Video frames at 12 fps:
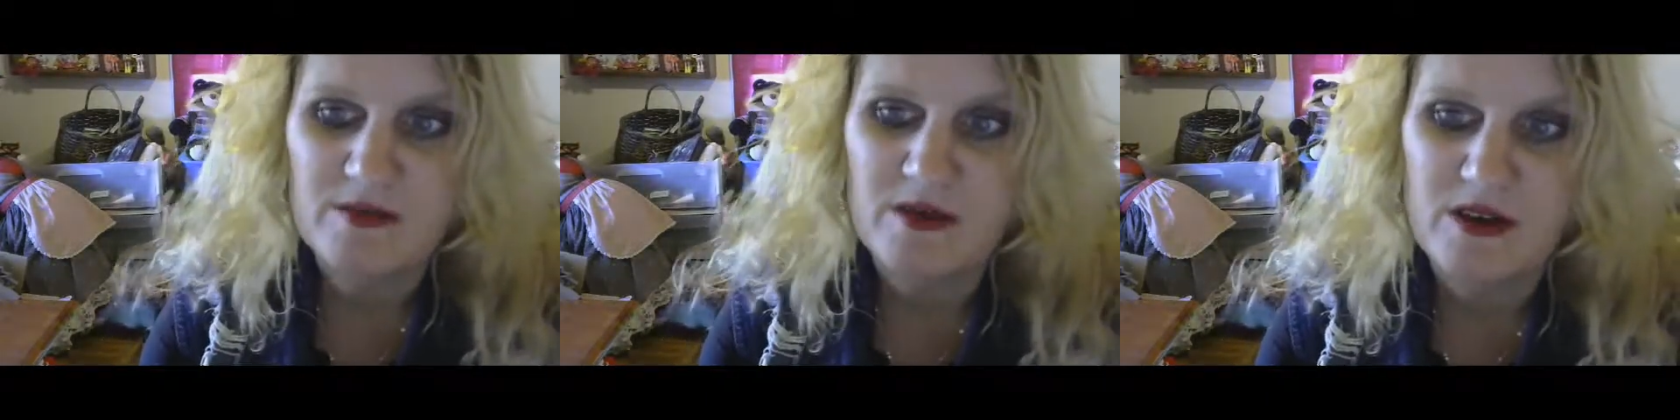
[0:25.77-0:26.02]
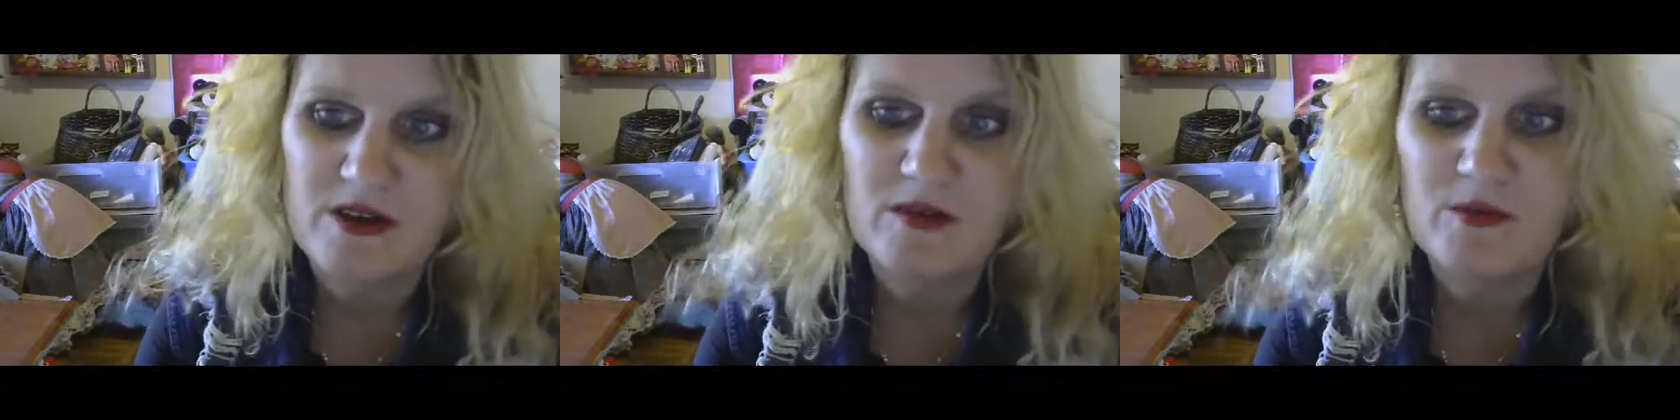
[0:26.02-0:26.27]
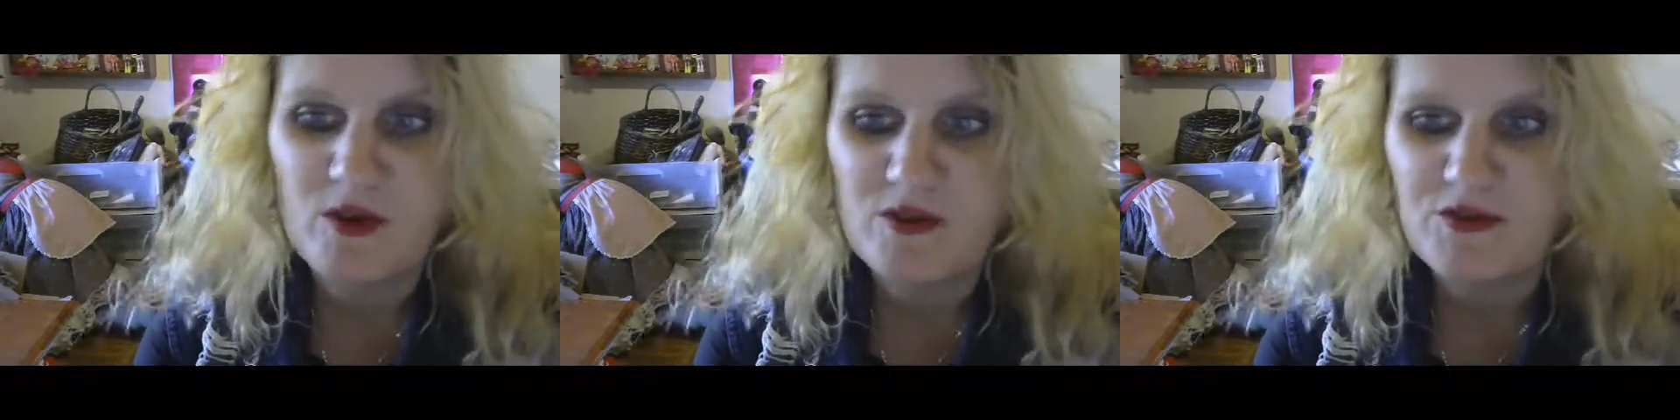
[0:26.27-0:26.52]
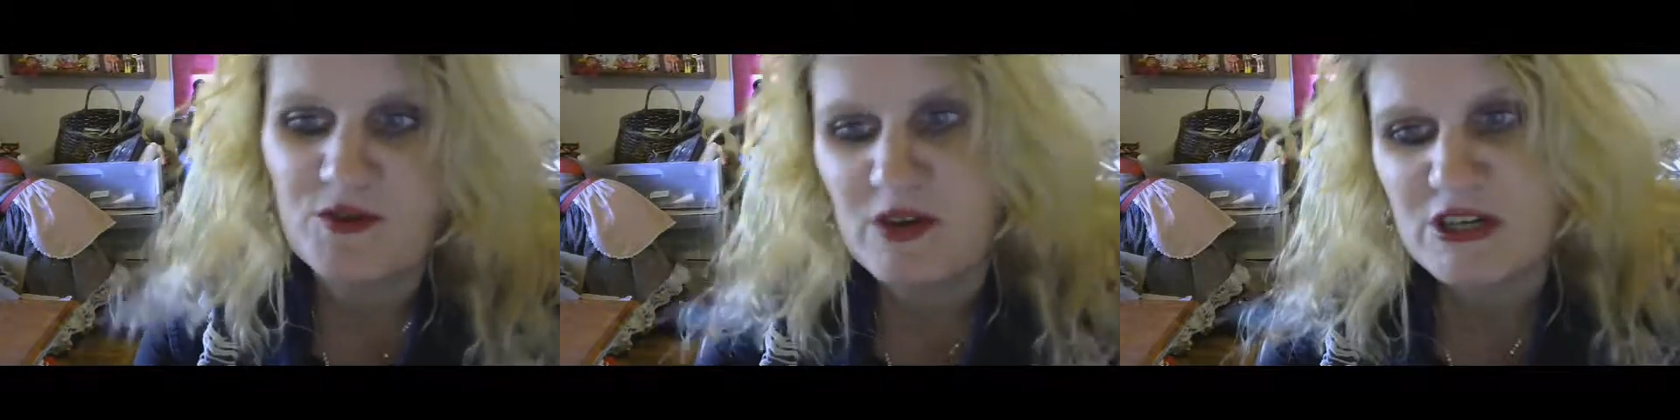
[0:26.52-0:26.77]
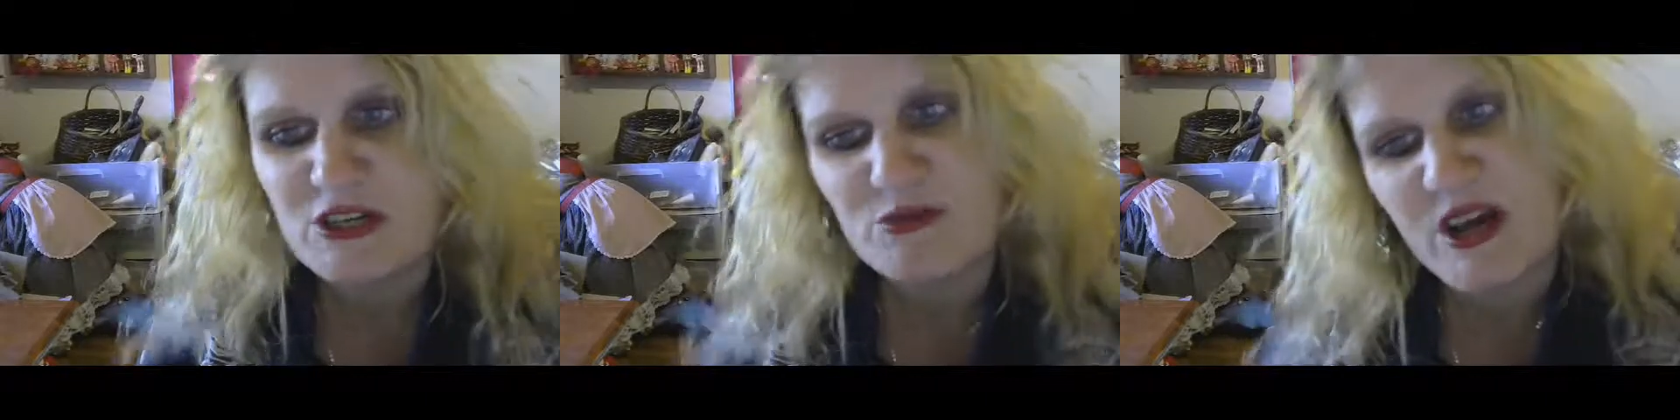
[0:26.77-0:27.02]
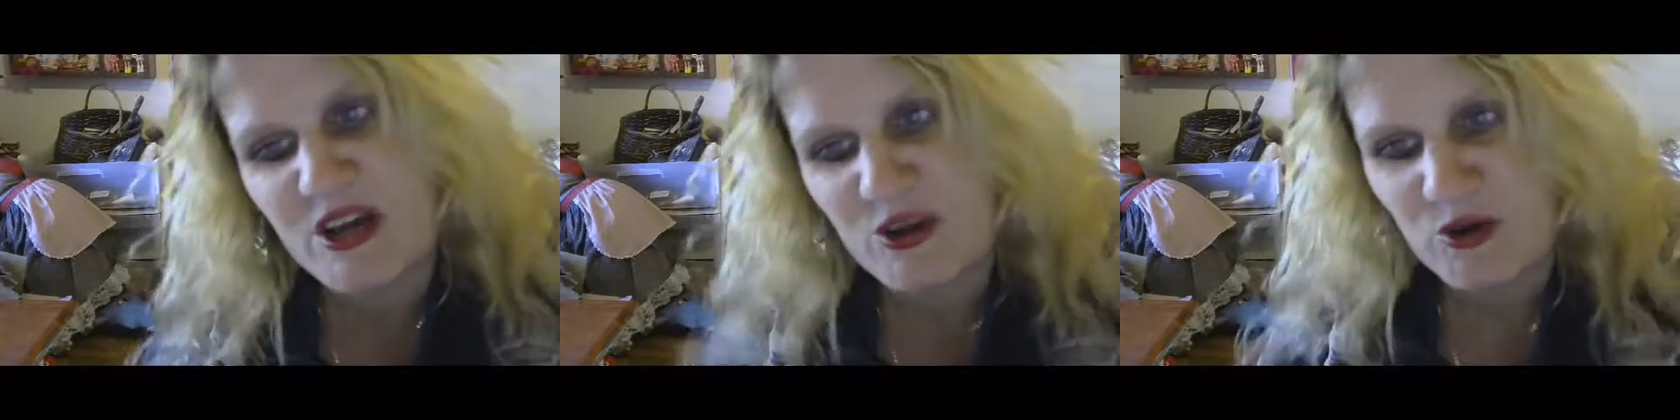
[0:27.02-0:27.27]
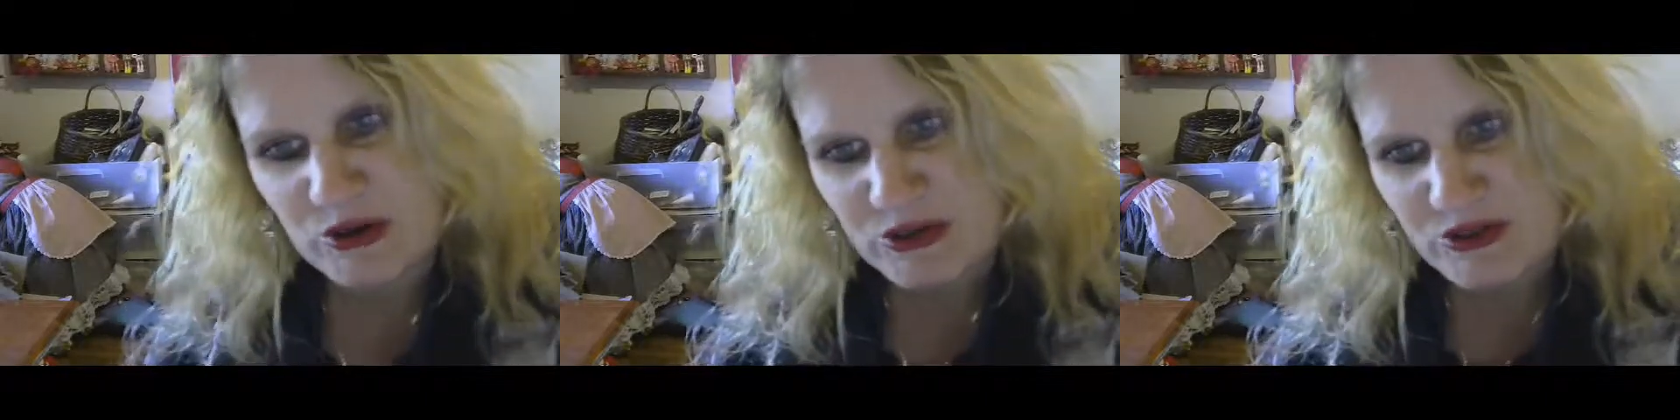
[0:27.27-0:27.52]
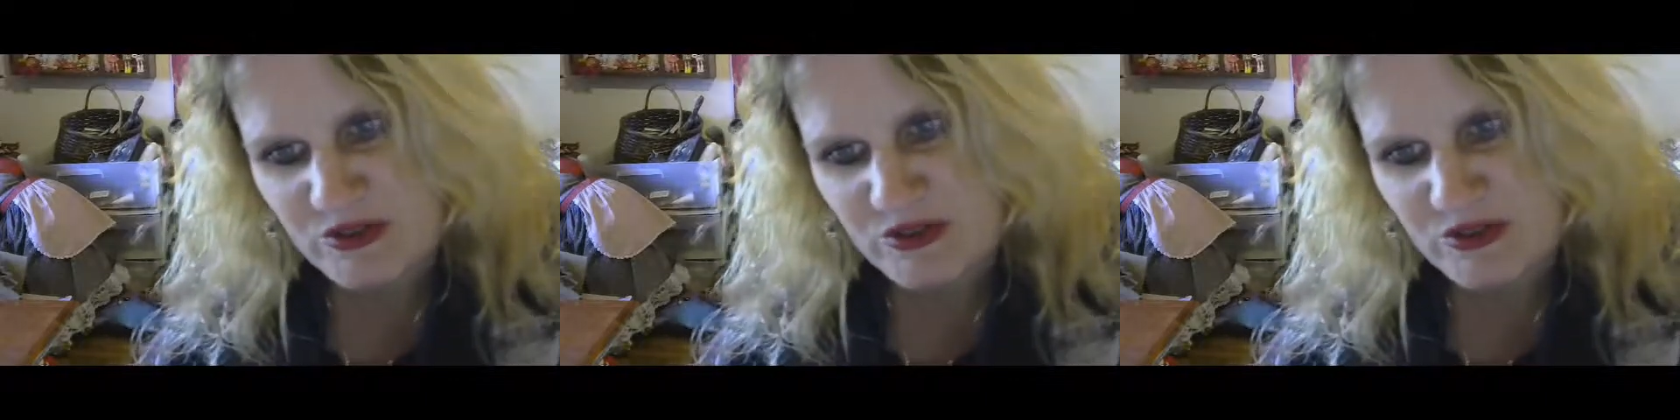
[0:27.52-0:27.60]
um, or if you watched my older